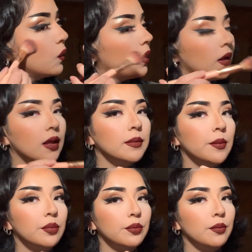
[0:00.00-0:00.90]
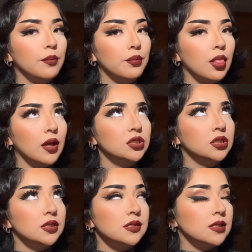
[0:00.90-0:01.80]
I like my
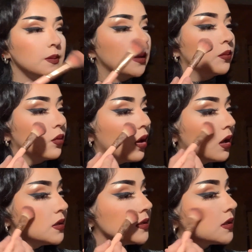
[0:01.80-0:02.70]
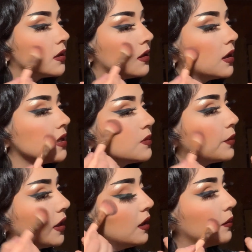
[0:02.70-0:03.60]
blushes to be bronze, less
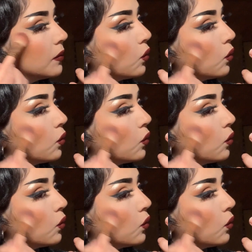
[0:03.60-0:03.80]
pink but